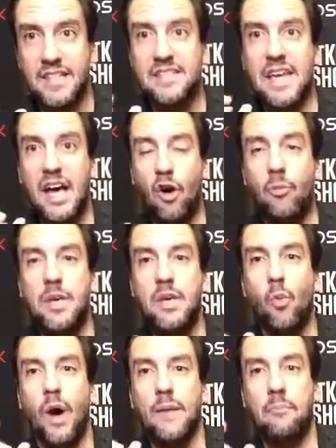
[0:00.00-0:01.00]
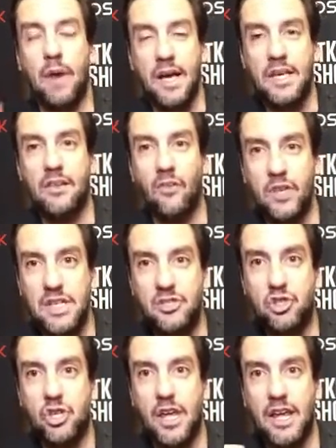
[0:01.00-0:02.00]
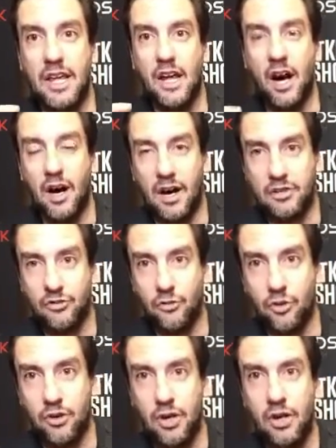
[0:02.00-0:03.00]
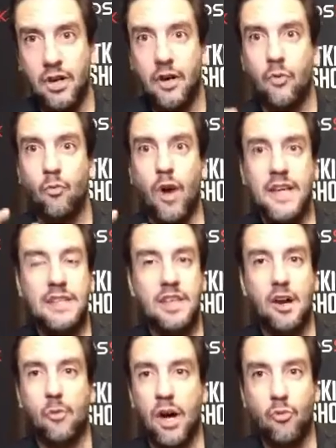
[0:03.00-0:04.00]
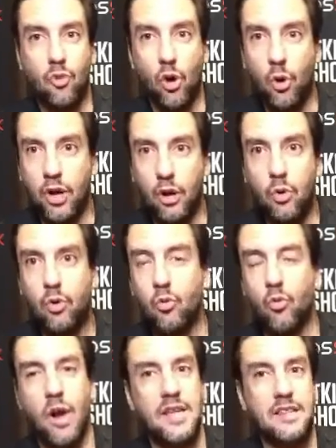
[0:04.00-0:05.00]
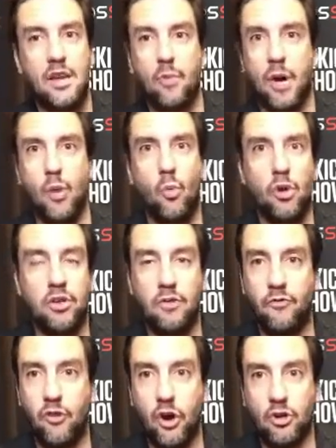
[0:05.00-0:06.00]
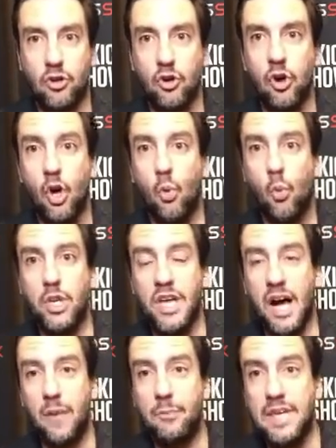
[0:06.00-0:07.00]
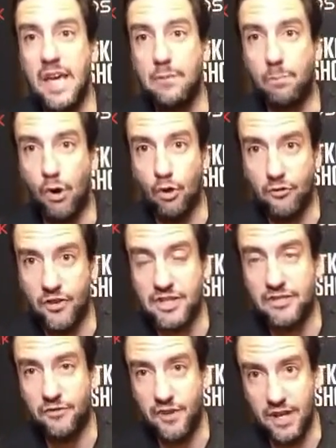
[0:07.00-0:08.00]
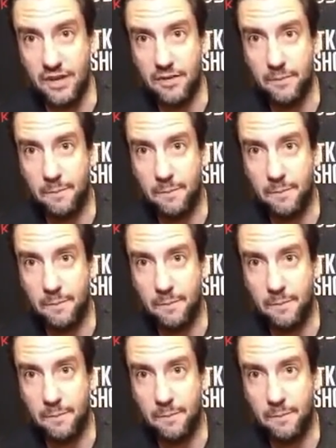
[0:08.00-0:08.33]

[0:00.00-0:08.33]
Tell me why Mike Leach in Oxford, right there by Rowan Oak, right there by William Faulkner, would not be a perfect fit